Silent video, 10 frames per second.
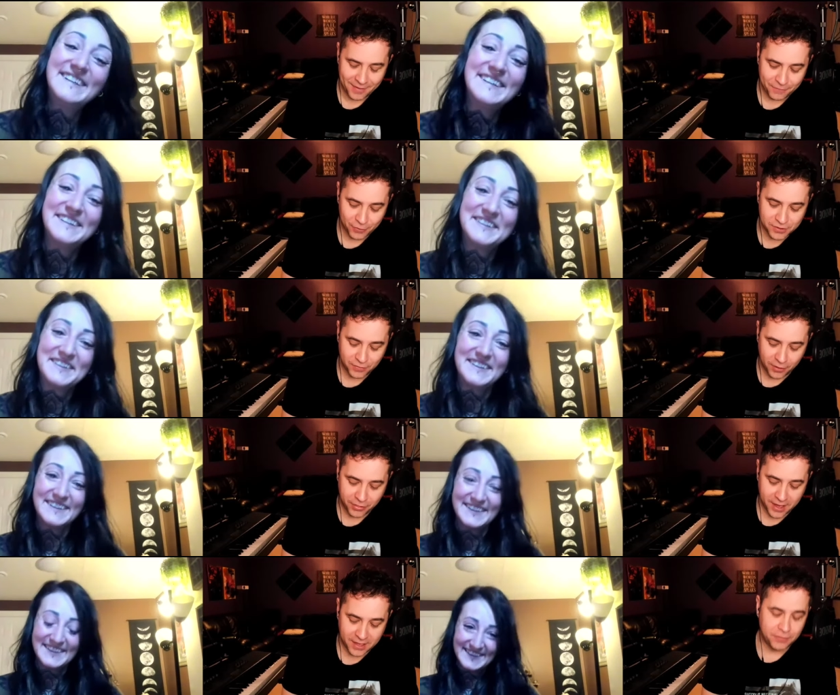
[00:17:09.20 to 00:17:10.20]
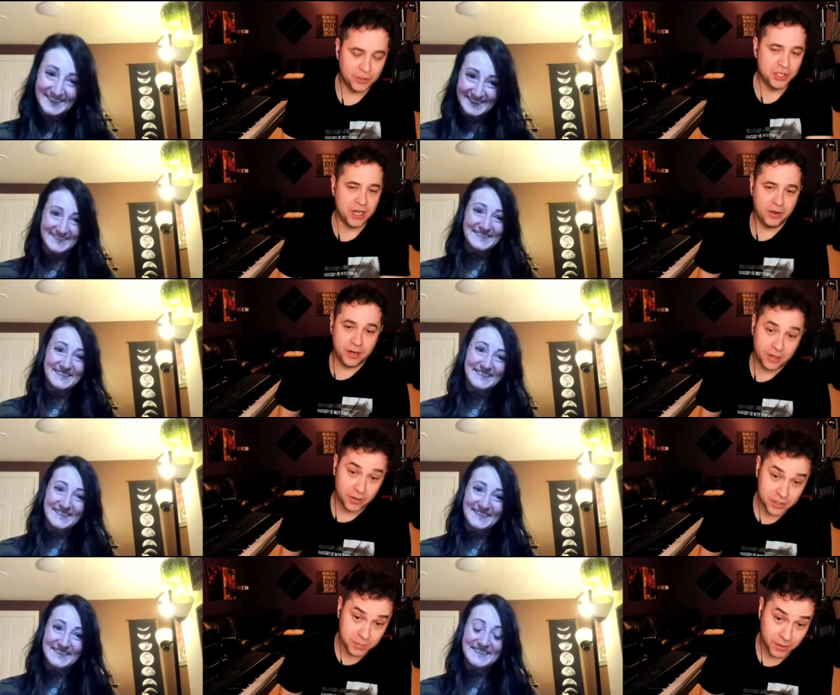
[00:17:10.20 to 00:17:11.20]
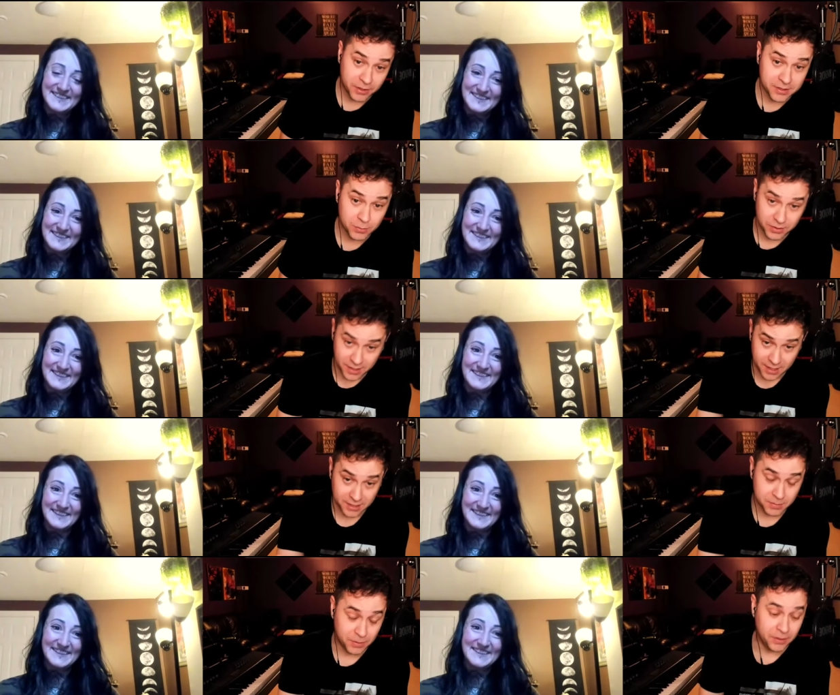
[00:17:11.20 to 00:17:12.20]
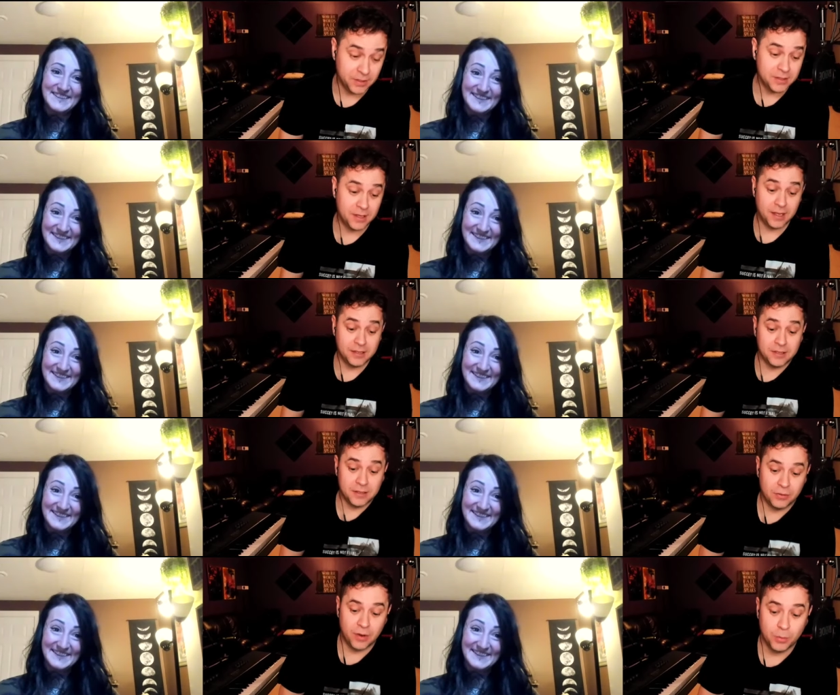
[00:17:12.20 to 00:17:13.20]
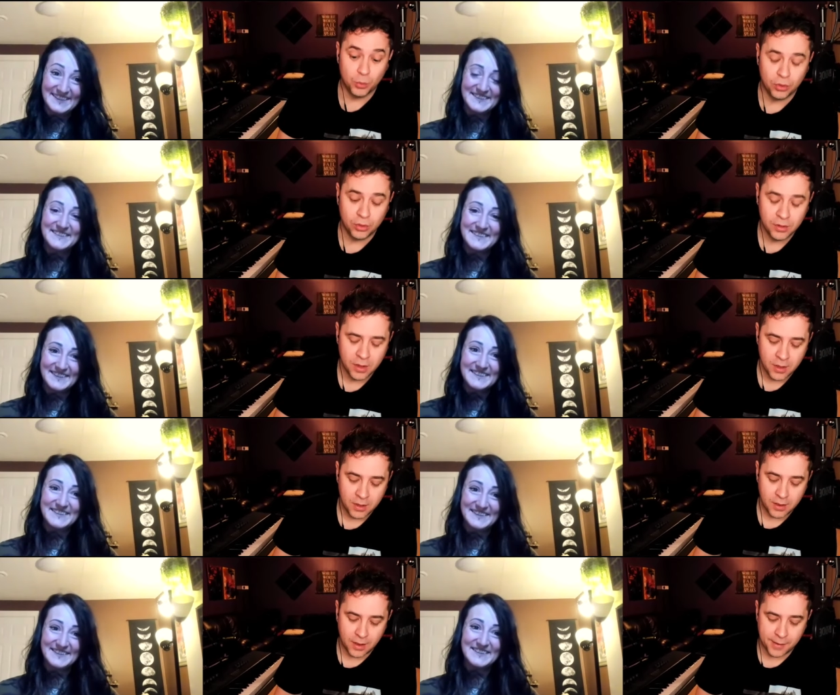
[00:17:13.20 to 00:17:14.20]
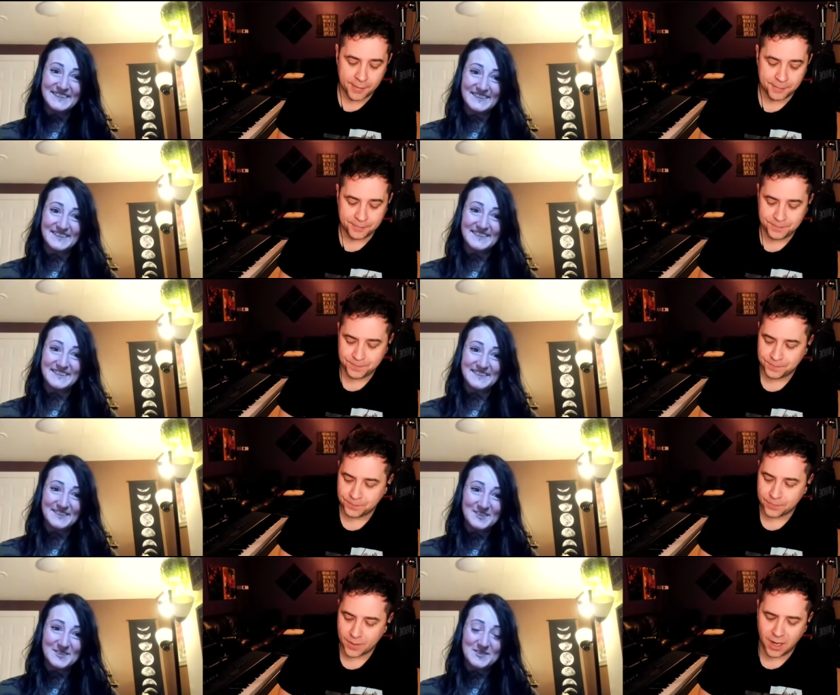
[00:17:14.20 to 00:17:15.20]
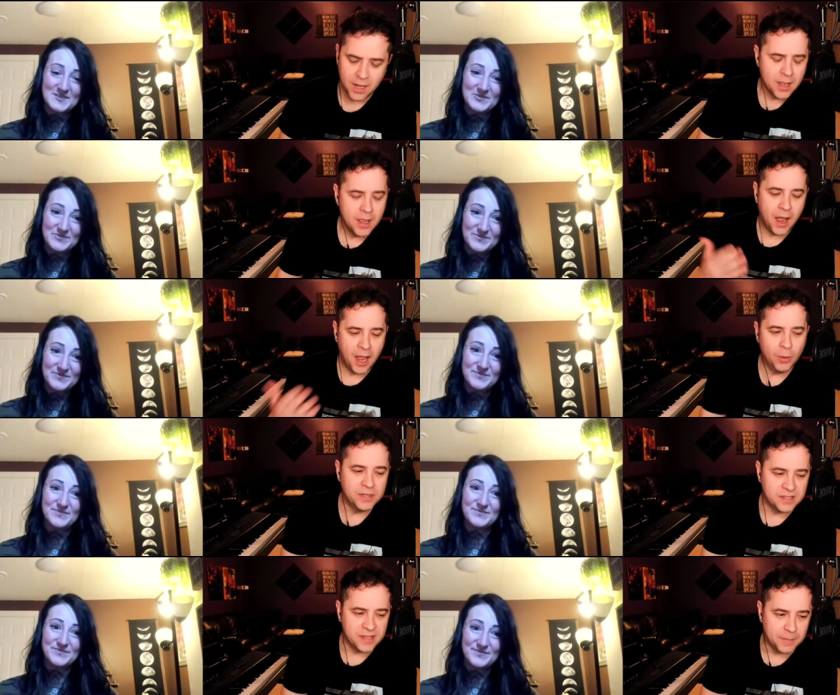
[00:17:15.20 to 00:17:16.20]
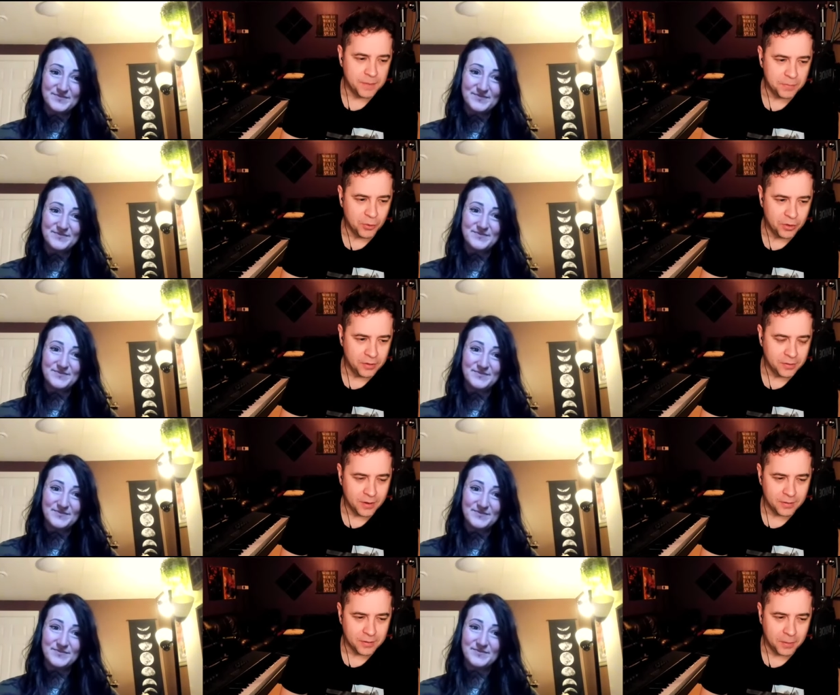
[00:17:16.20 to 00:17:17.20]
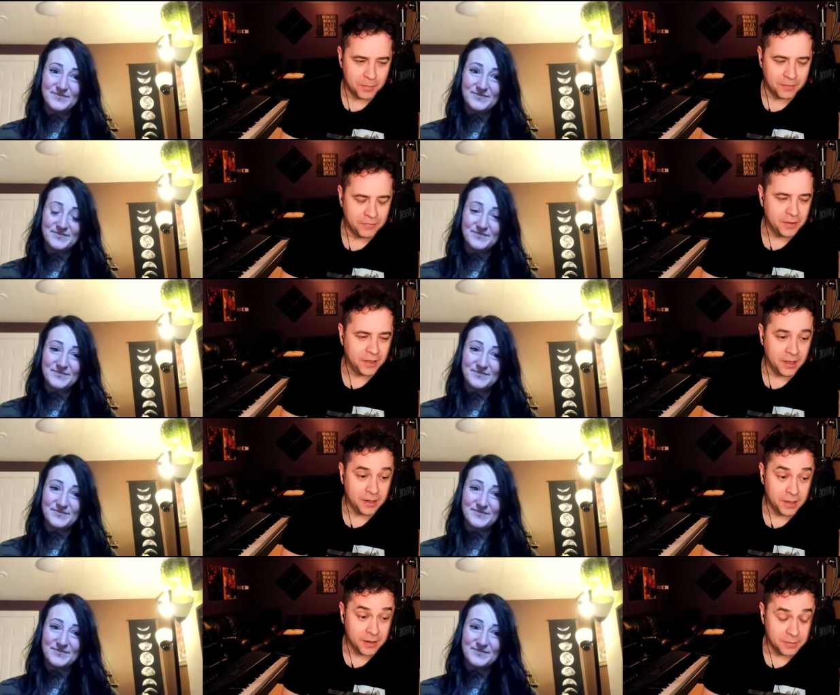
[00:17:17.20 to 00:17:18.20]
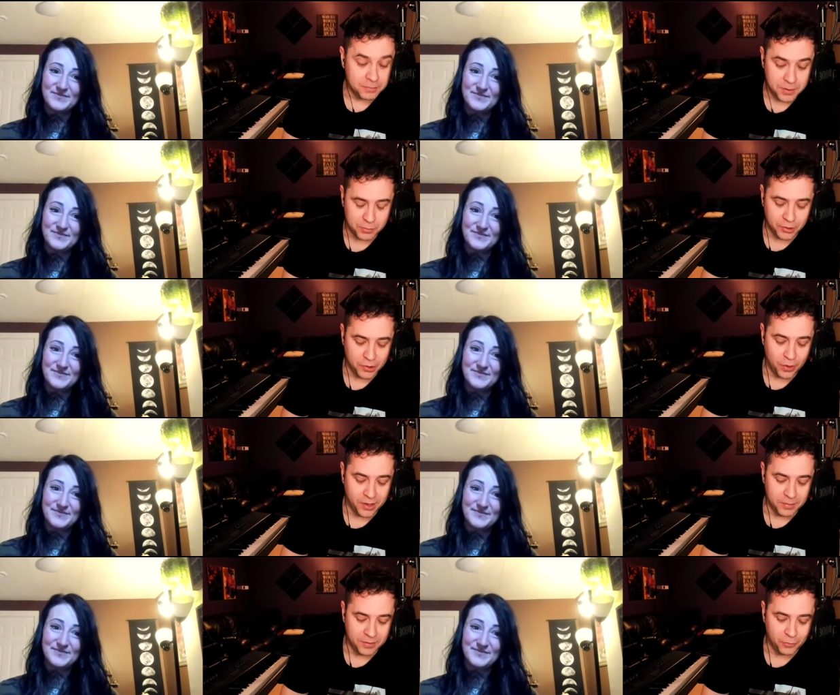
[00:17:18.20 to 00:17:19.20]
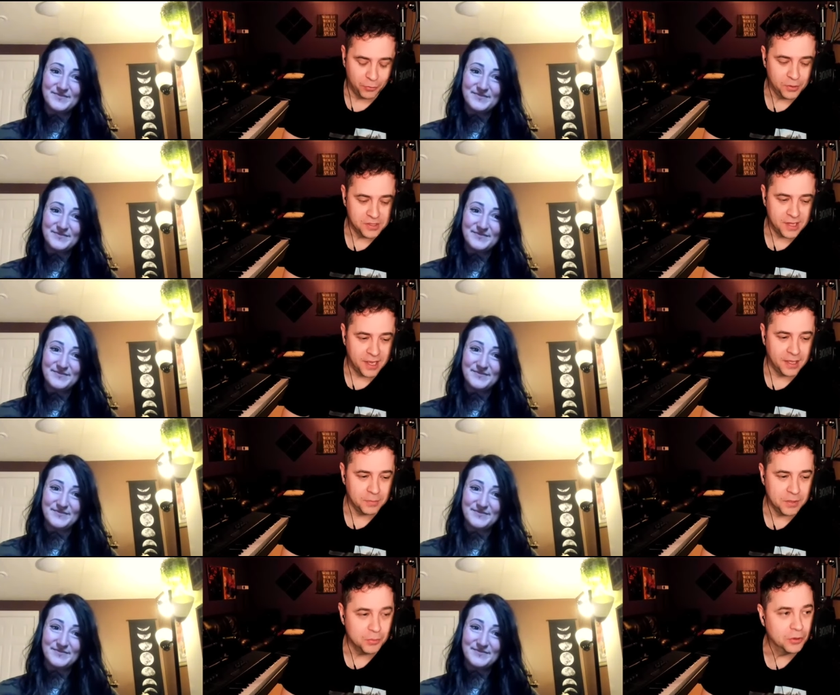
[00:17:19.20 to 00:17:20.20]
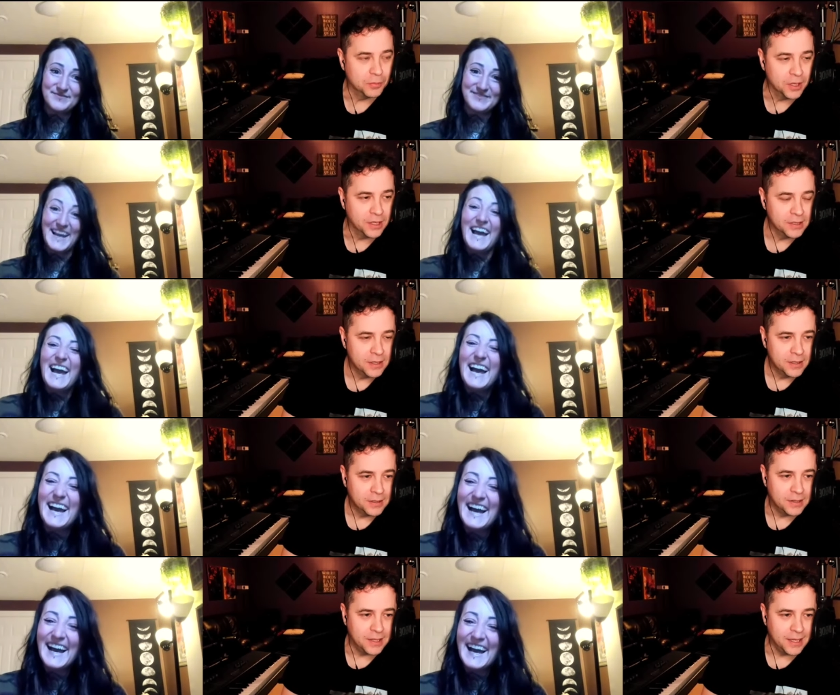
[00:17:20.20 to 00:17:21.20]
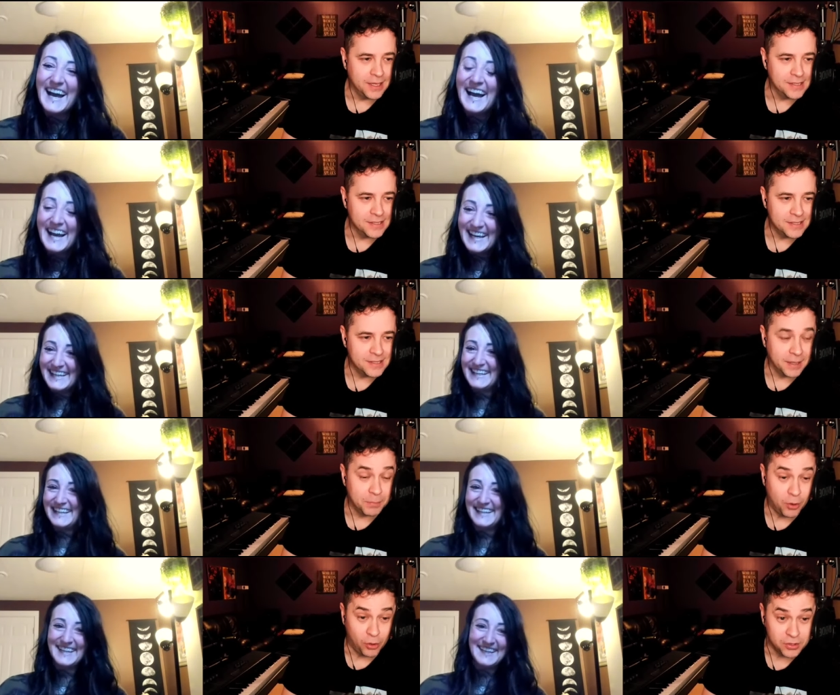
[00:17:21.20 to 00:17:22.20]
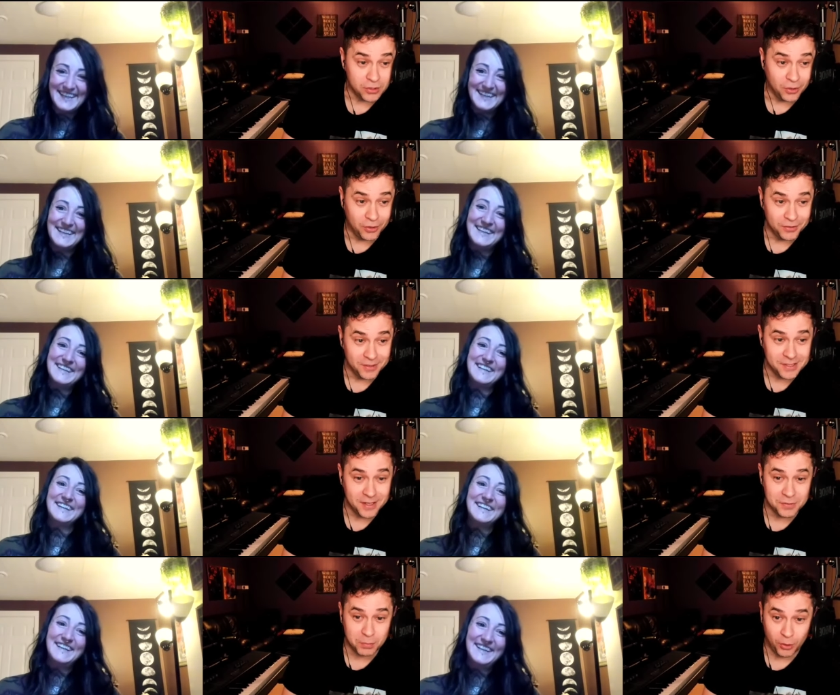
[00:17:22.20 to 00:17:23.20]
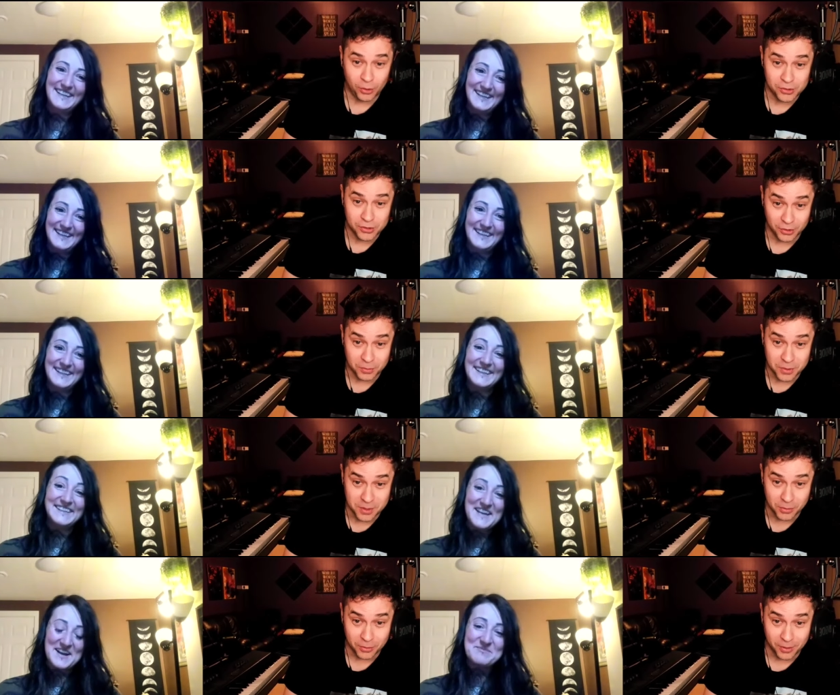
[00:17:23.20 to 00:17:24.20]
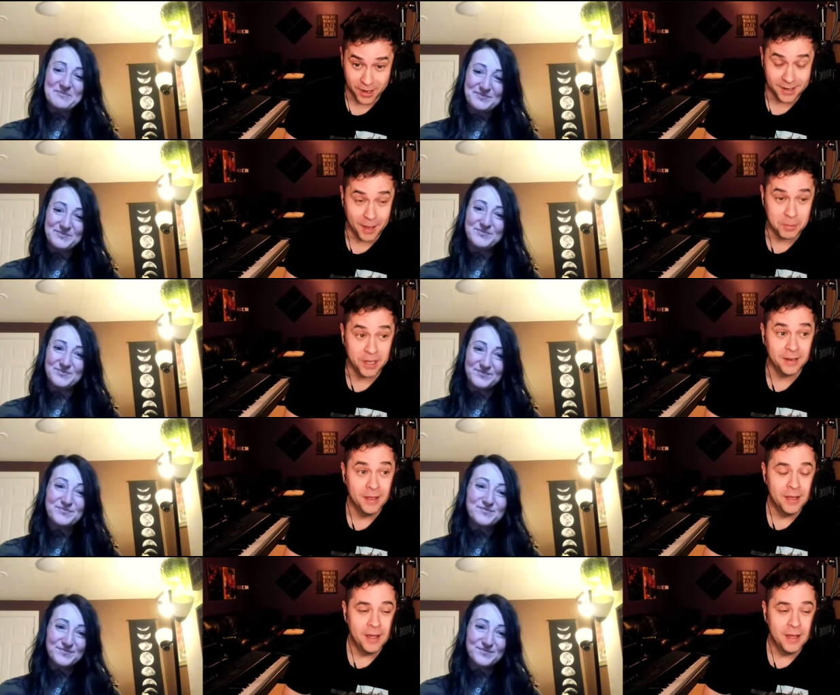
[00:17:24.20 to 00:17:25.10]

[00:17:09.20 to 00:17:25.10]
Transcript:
Speaker 1: First of all, thanks for sharing your experience with that experience. That's incredible. Um, I always thank people, and I feel like I'm going to get people annoyed at me for always thanking people, but the thing is, this is like personal. This stuff's personal to people, yeah. Right? I mean,